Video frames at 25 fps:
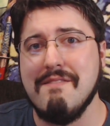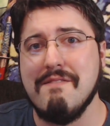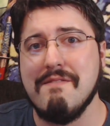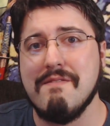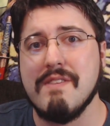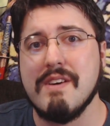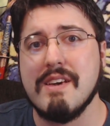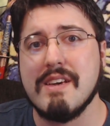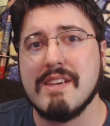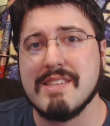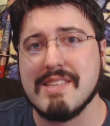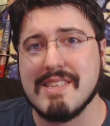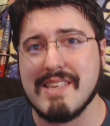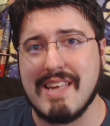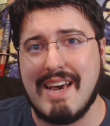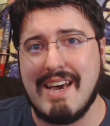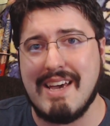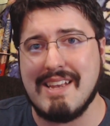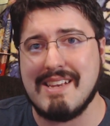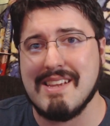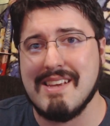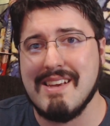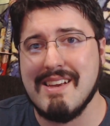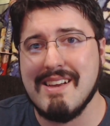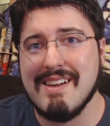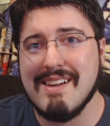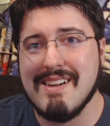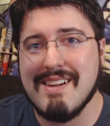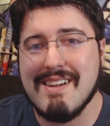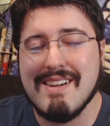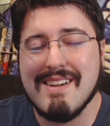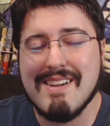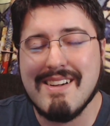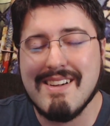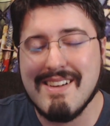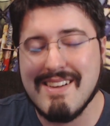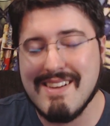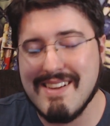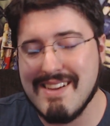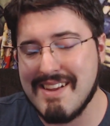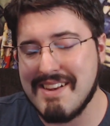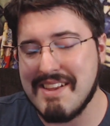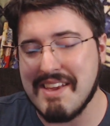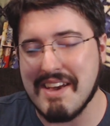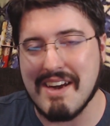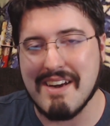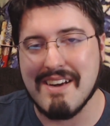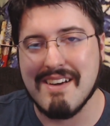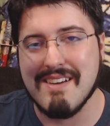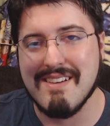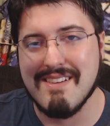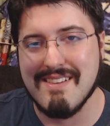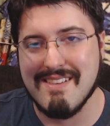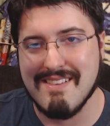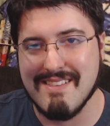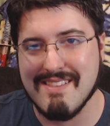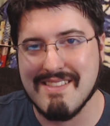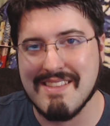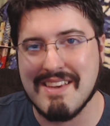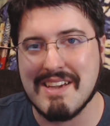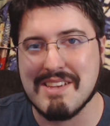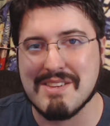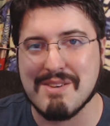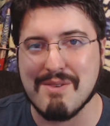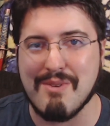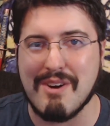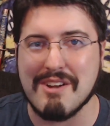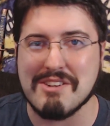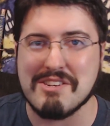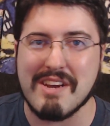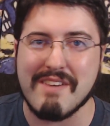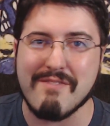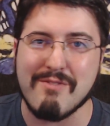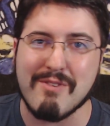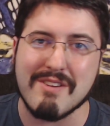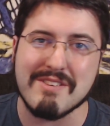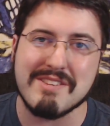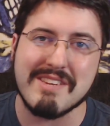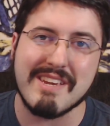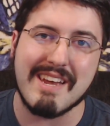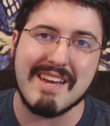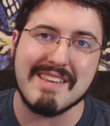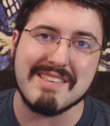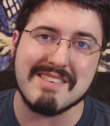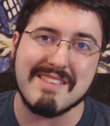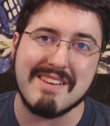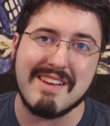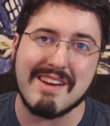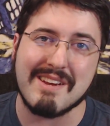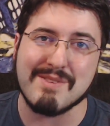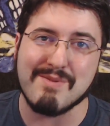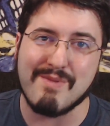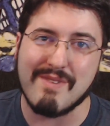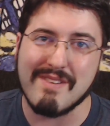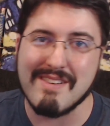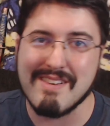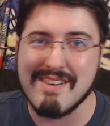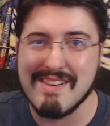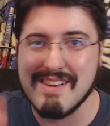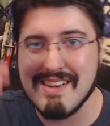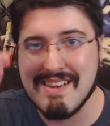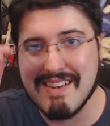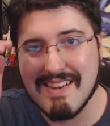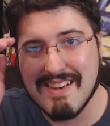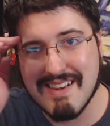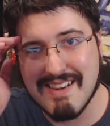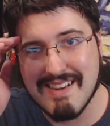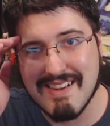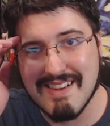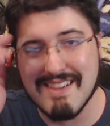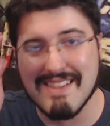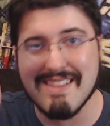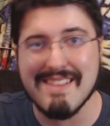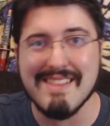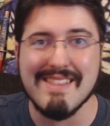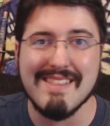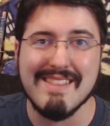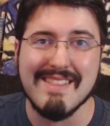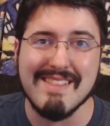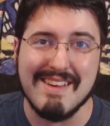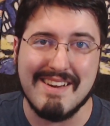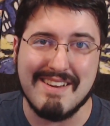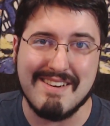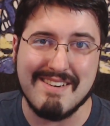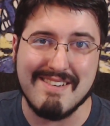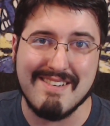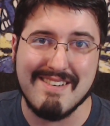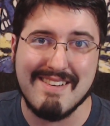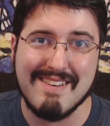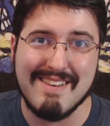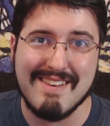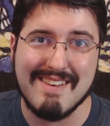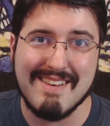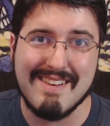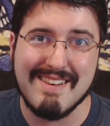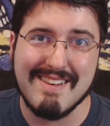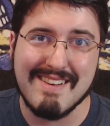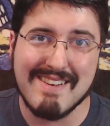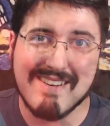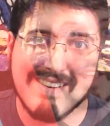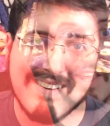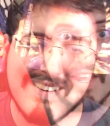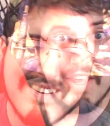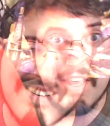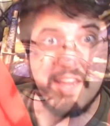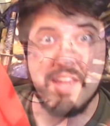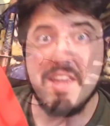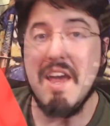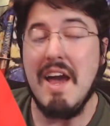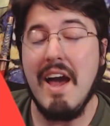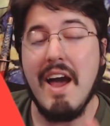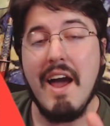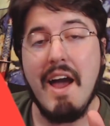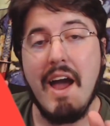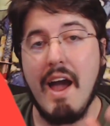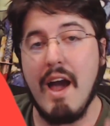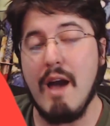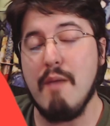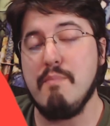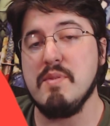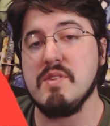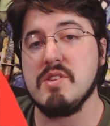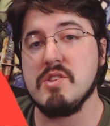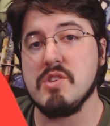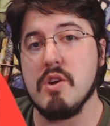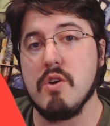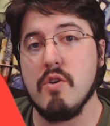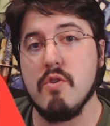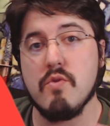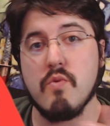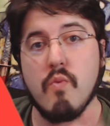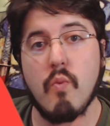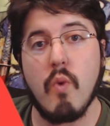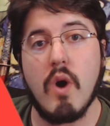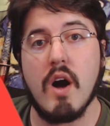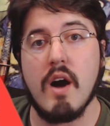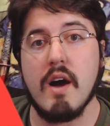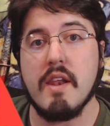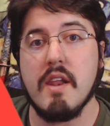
Fix that. And yeah, thanks for watching, everyone. I'll see you guys in the next one. Later. Thanks for watching, everyone.